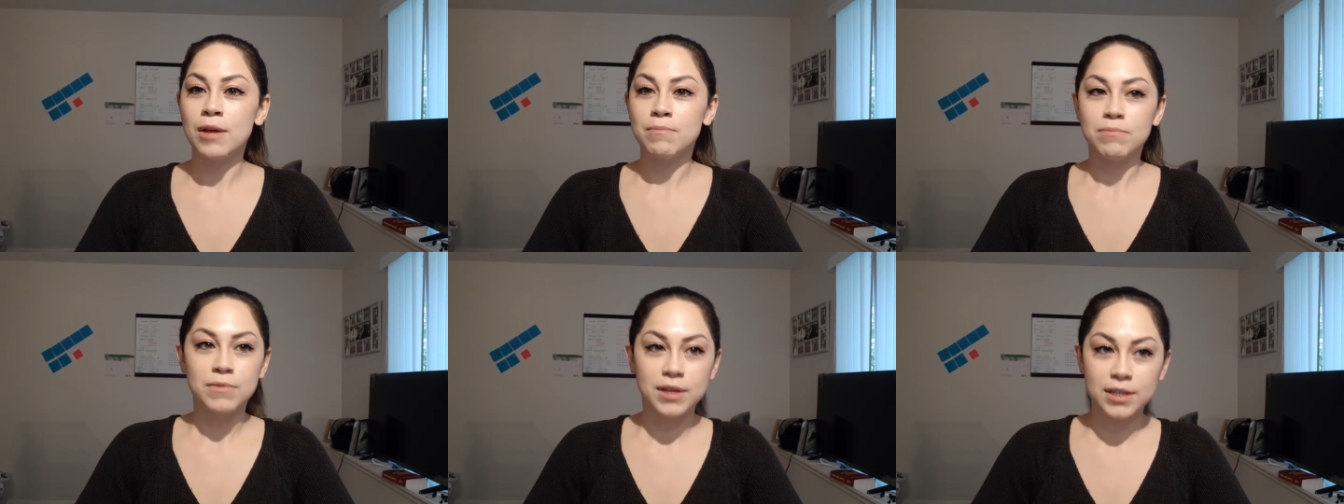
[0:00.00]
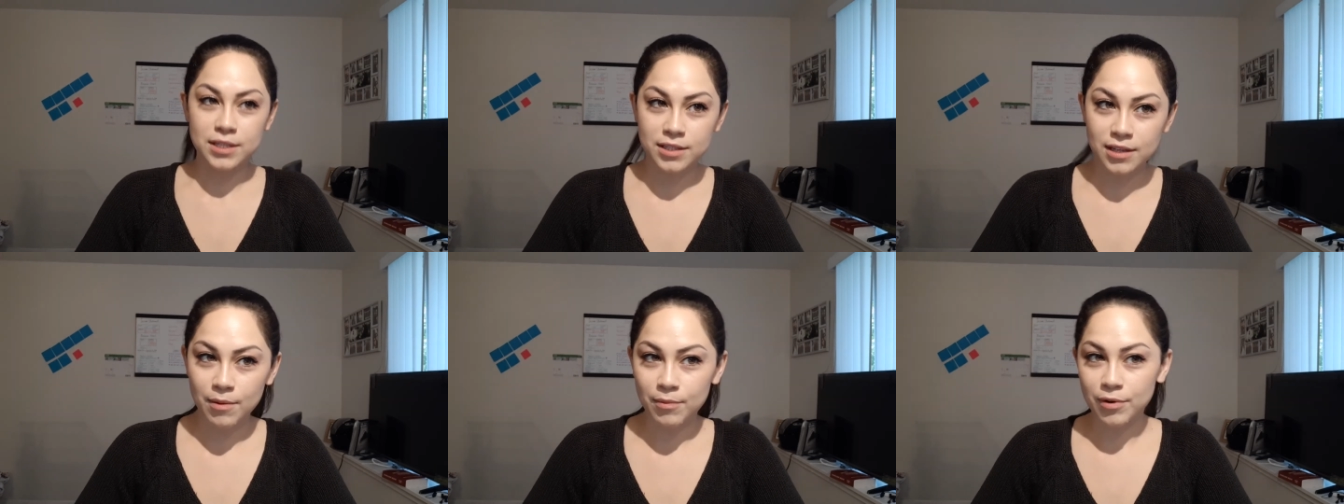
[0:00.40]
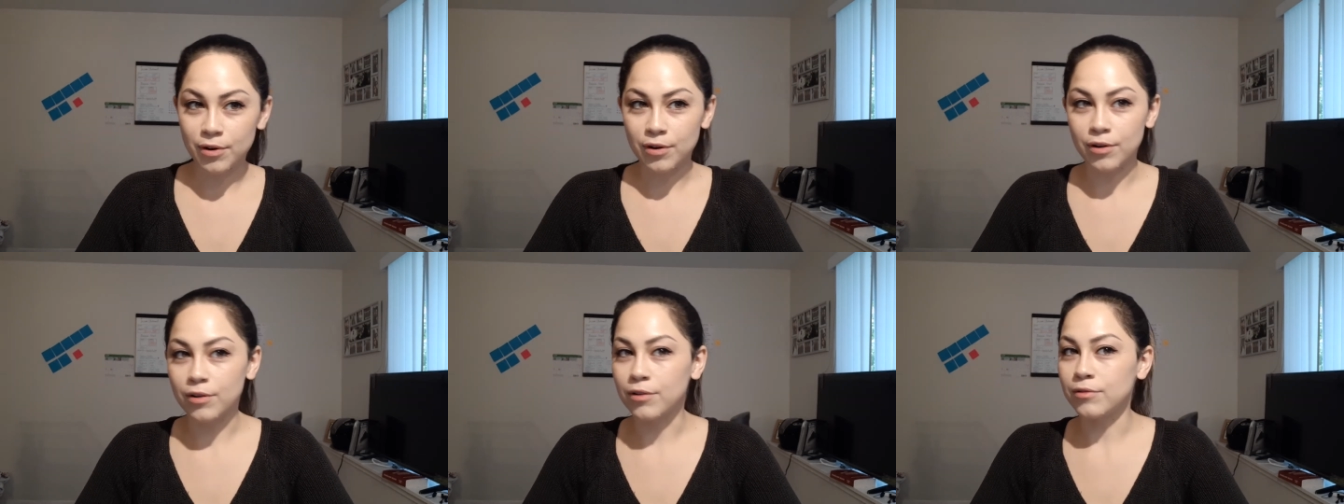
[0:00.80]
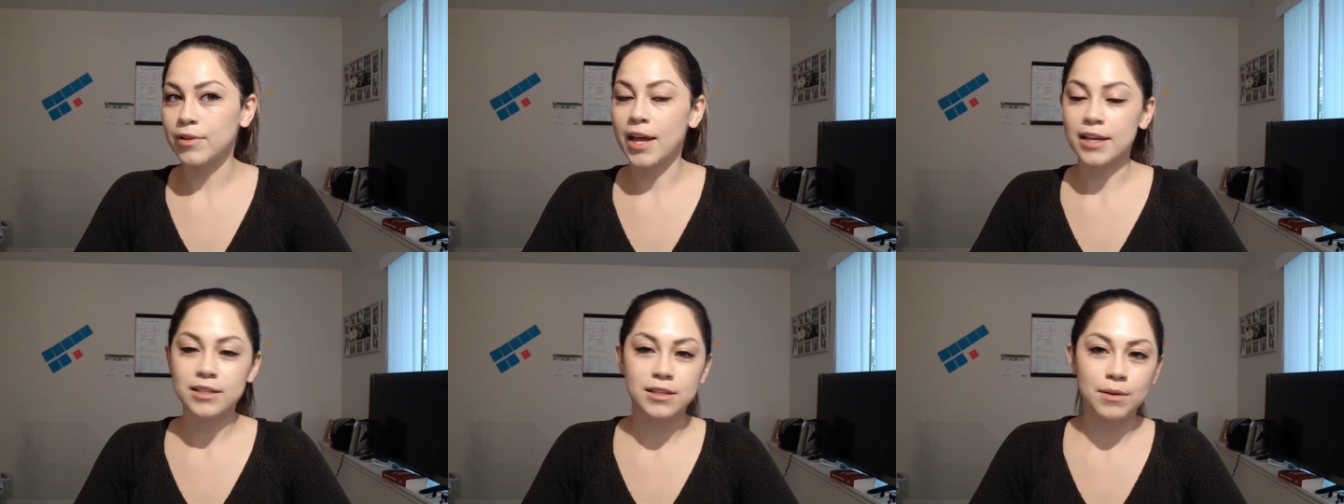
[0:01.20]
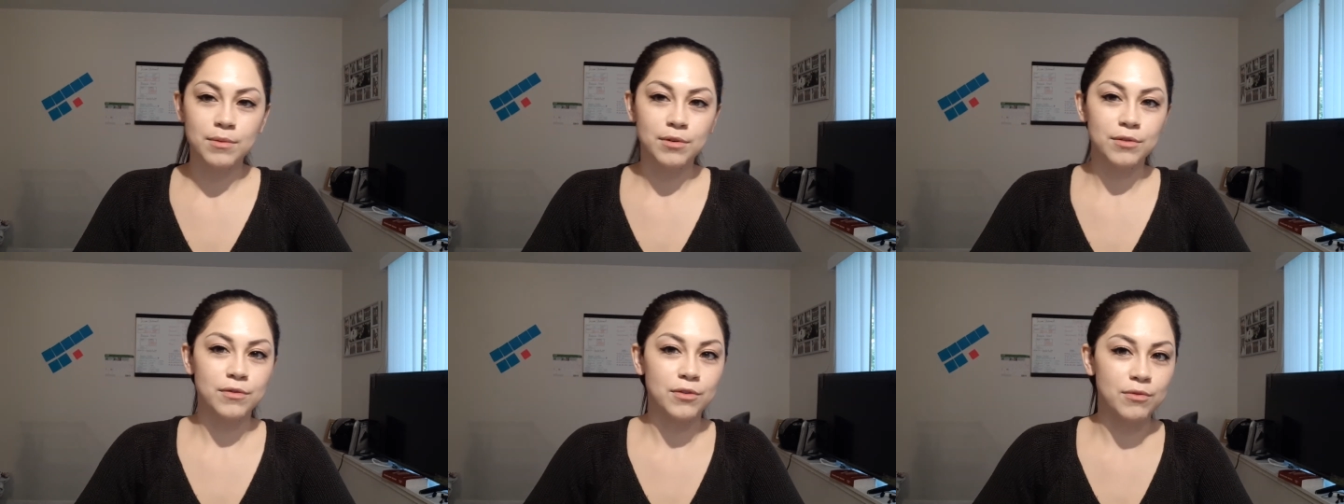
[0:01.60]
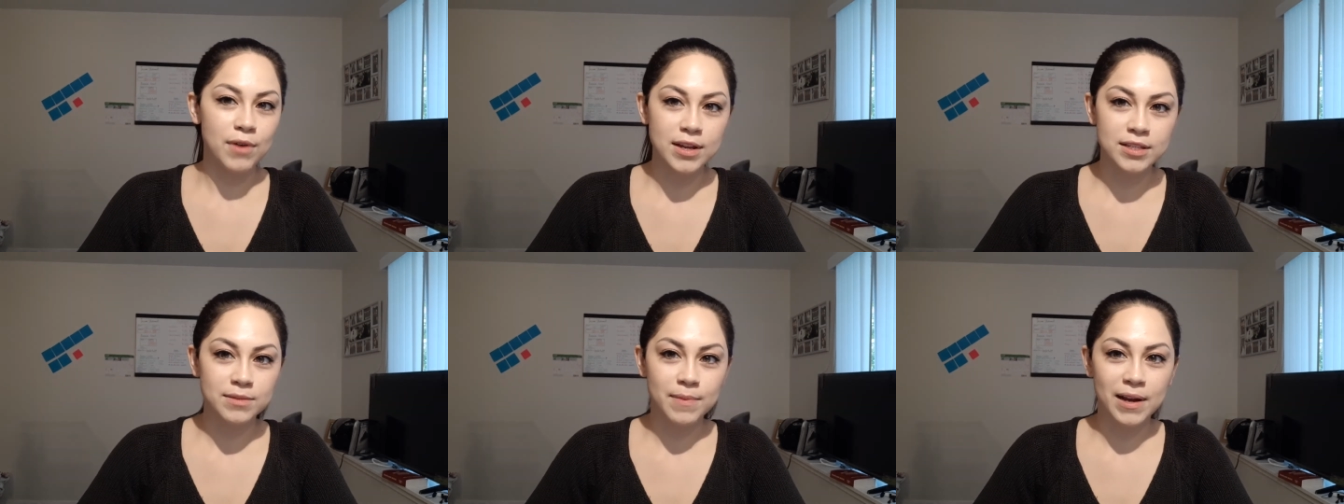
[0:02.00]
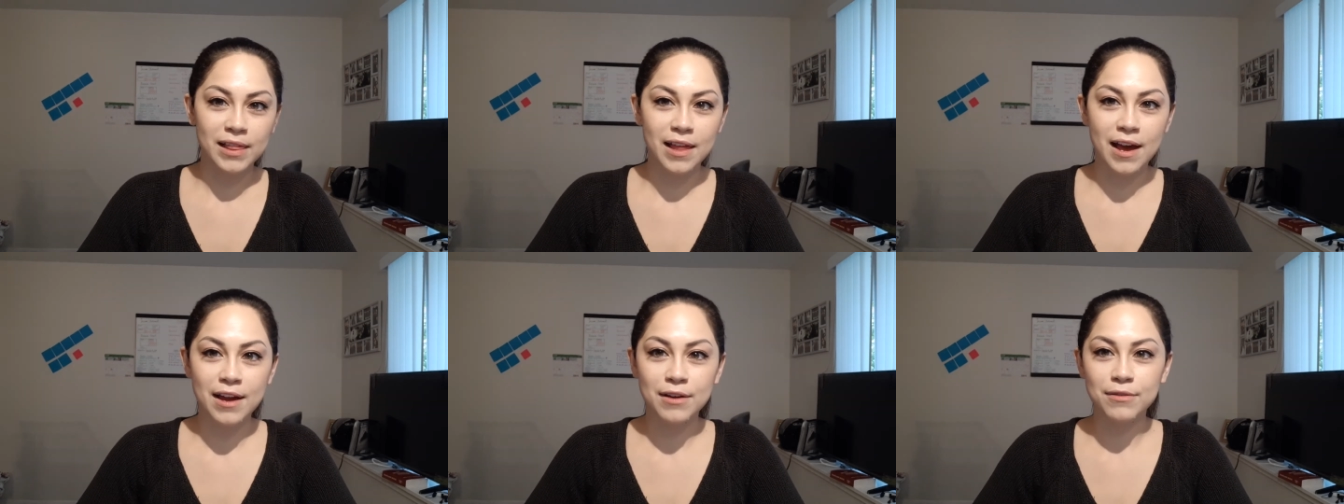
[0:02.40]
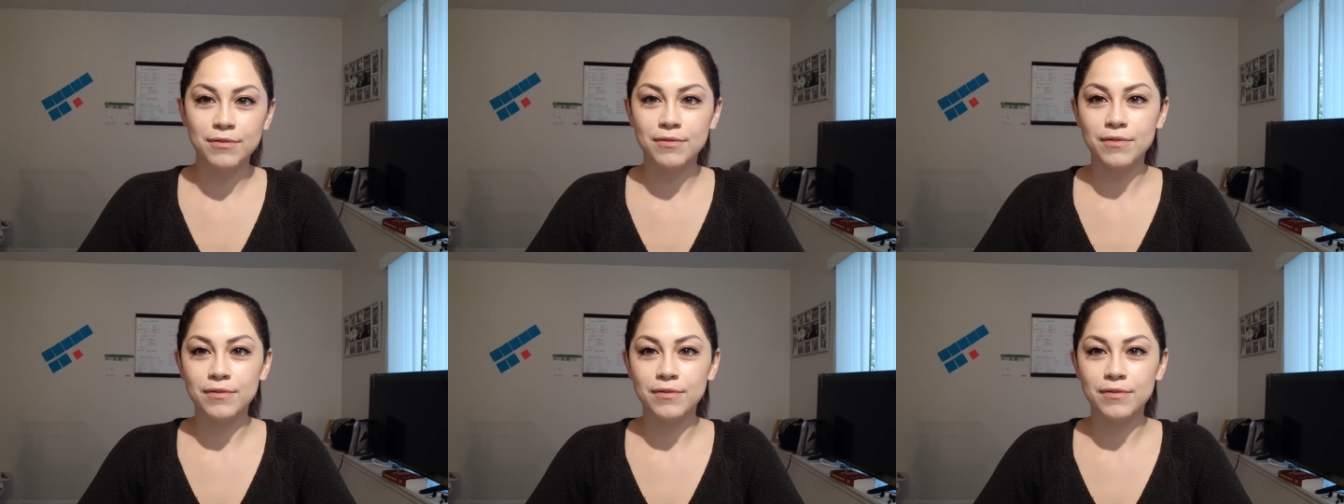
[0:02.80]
this summer, next summer, for the rest of my life?